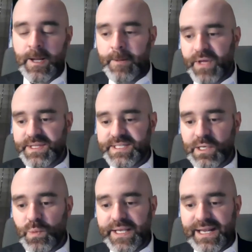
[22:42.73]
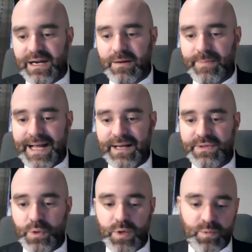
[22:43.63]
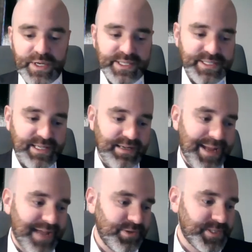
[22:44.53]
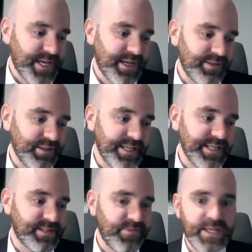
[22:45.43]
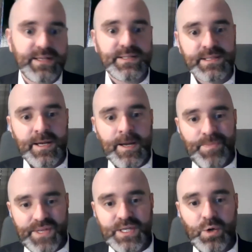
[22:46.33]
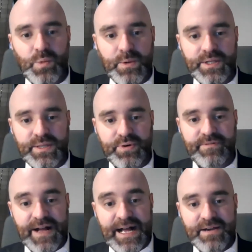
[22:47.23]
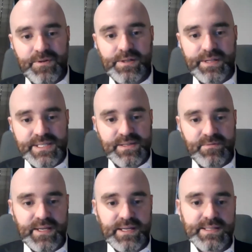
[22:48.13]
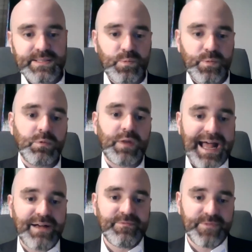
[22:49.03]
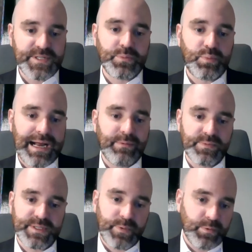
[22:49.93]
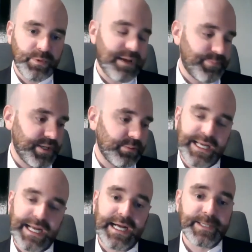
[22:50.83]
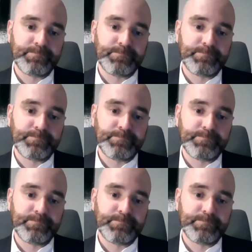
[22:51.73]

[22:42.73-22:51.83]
until we care about, what does Matthew say, the least of these, until we really provide for the least of these, we will have visible problems that we will not be able to hide.